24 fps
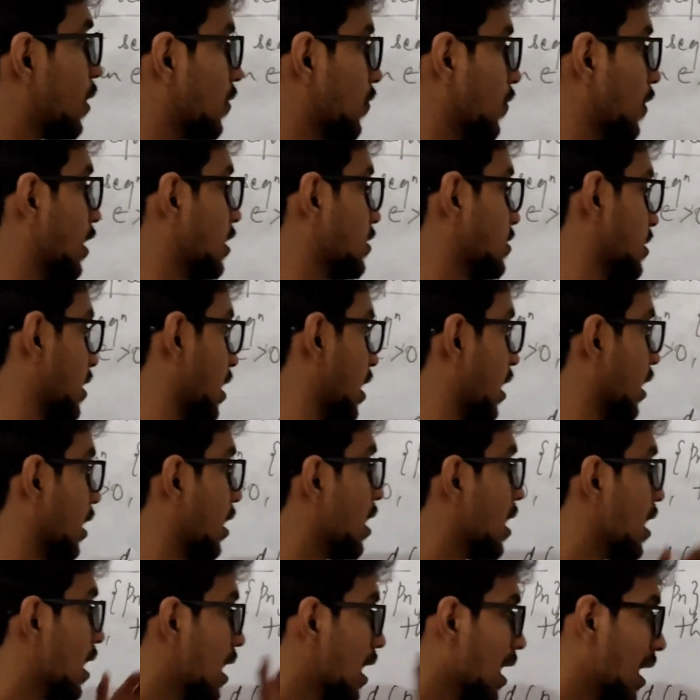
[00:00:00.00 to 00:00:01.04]
what we are
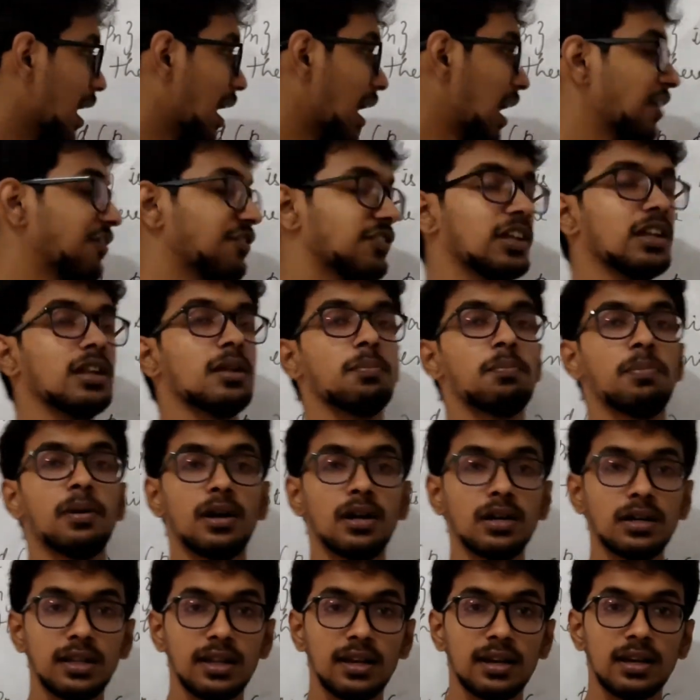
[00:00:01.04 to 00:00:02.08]
saying? After a
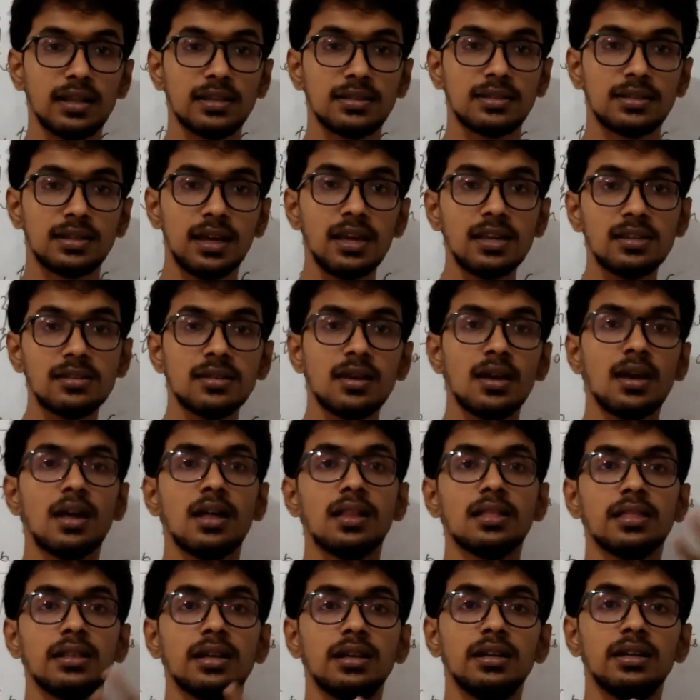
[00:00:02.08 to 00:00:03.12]
particular stage,
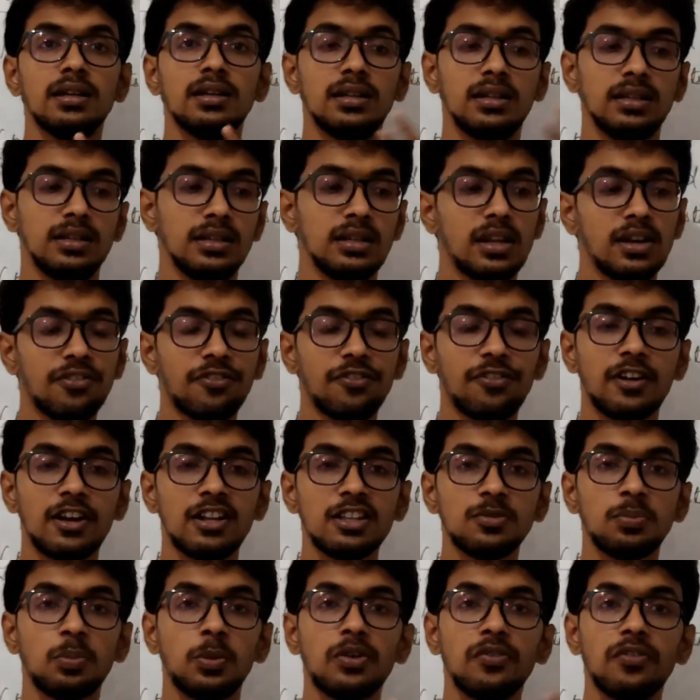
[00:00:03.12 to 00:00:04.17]
the
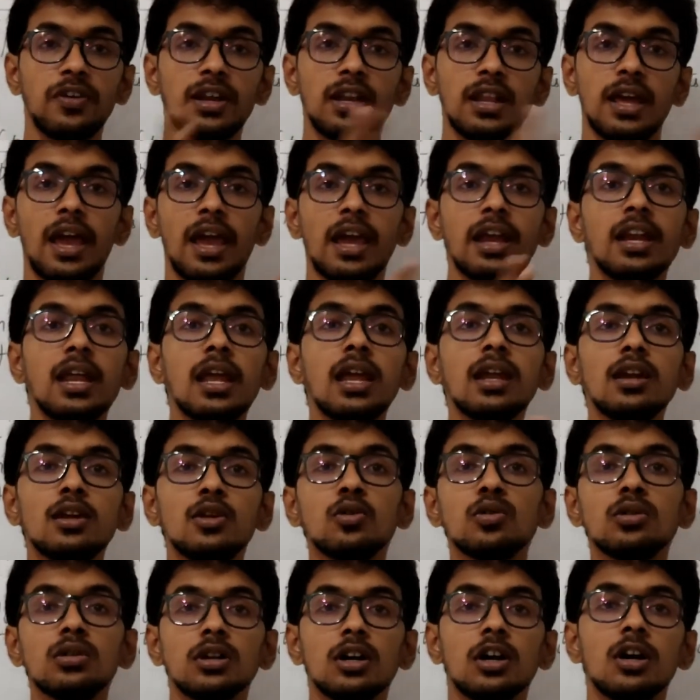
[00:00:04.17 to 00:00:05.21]
difference between any
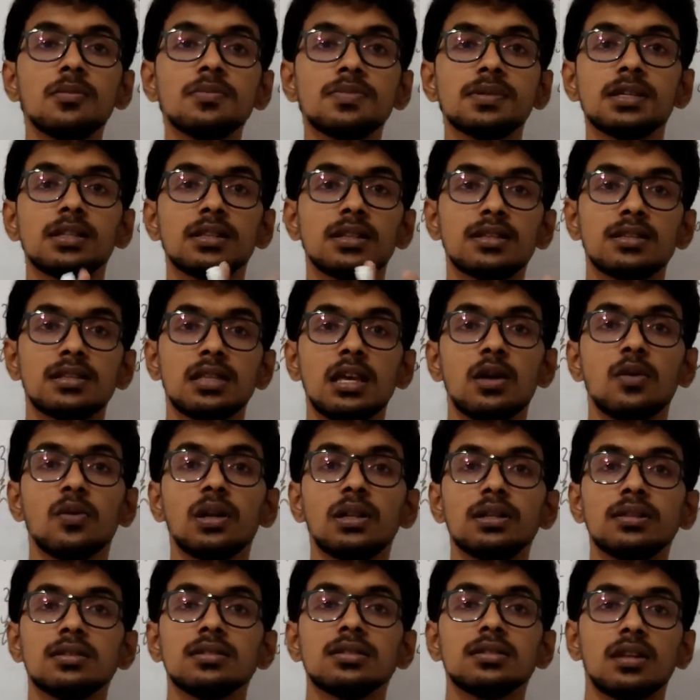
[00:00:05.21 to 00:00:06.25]
two terms in the
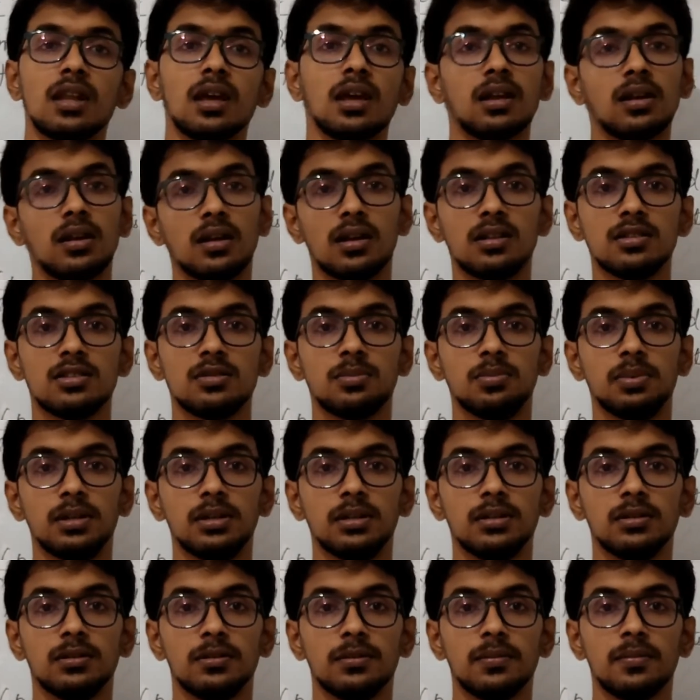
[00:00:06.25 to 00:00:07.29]
sequence is
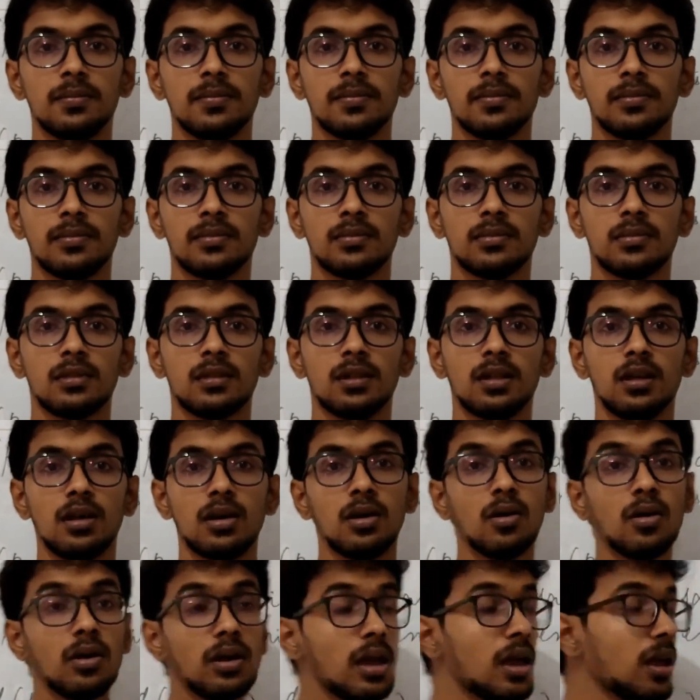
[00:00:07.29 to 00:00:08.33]
negligible.
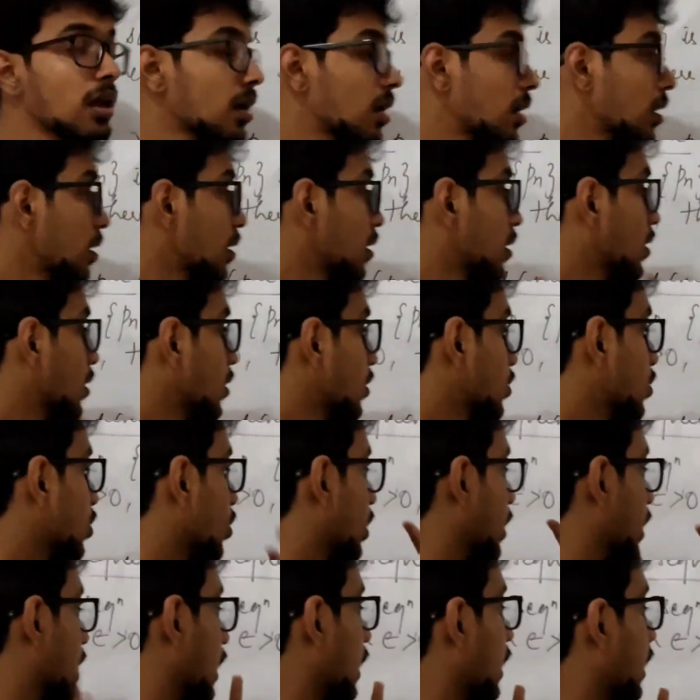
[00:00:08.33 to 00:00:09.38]
Okay.
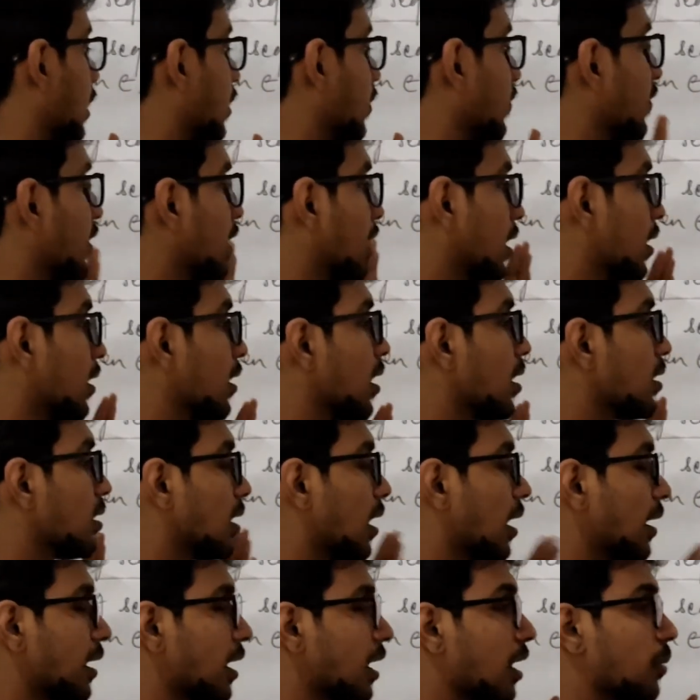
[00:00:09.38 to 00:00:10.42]
So, here we are not
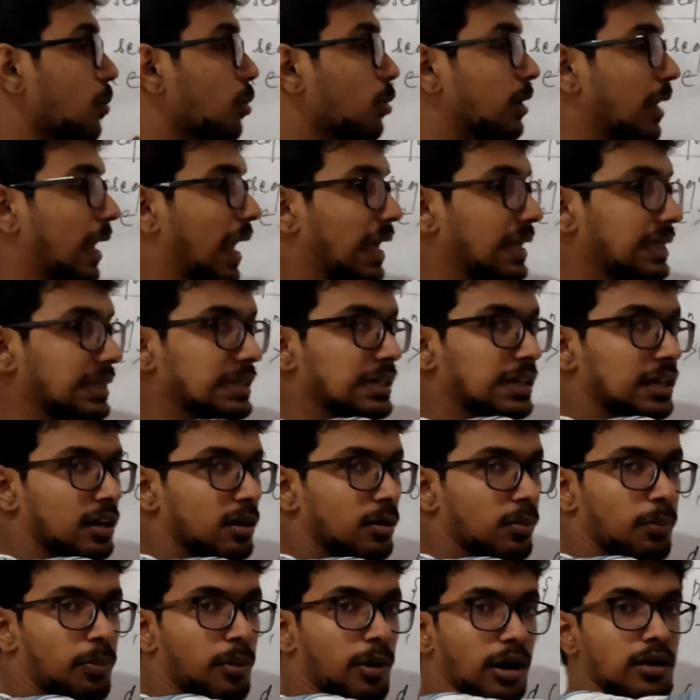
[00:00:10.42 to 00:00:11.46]
talking about
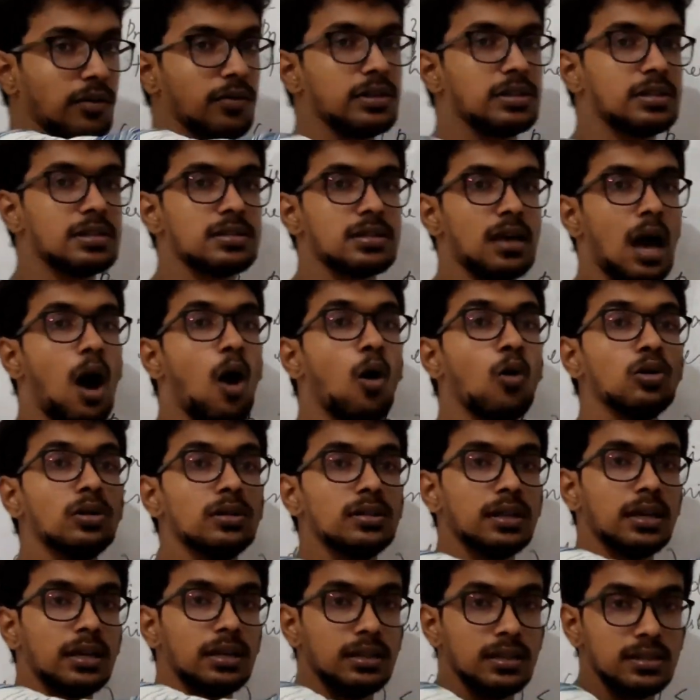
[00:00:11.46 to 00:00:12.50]
external point which is
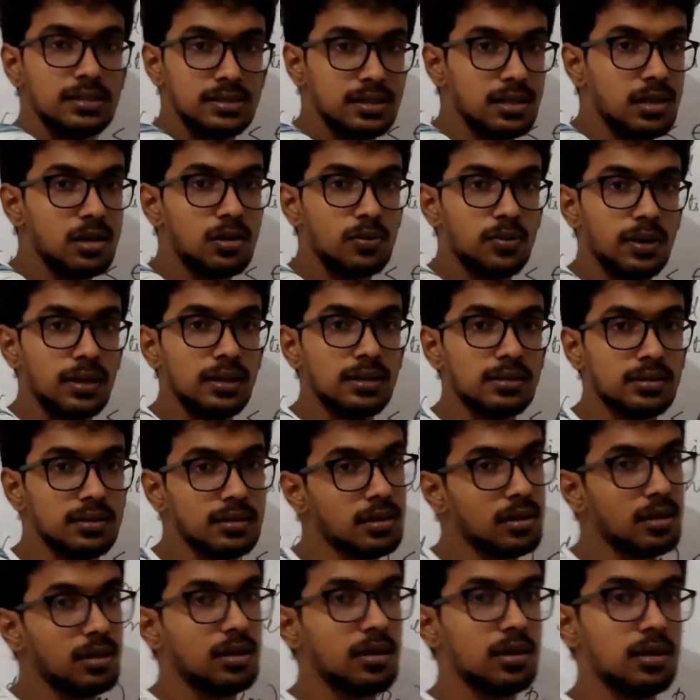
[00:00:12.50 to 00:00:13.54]
outside the
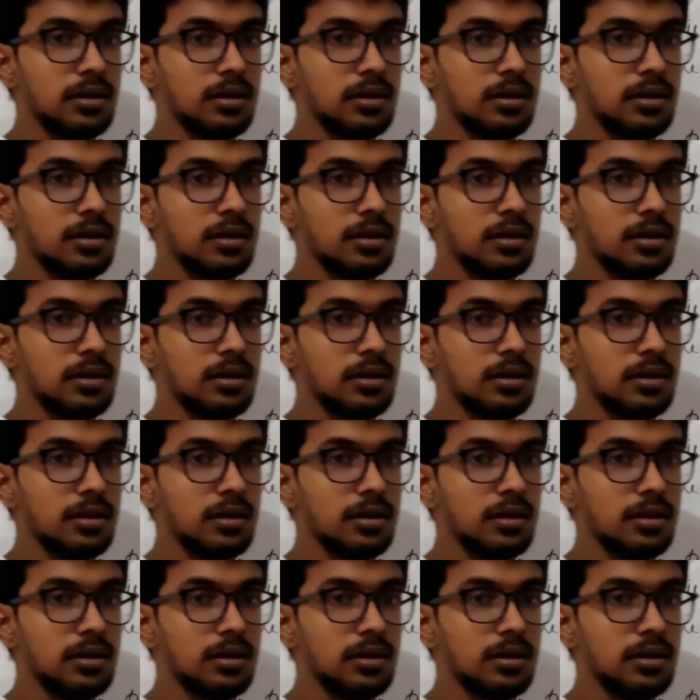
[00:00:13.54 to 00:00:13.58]
sequence.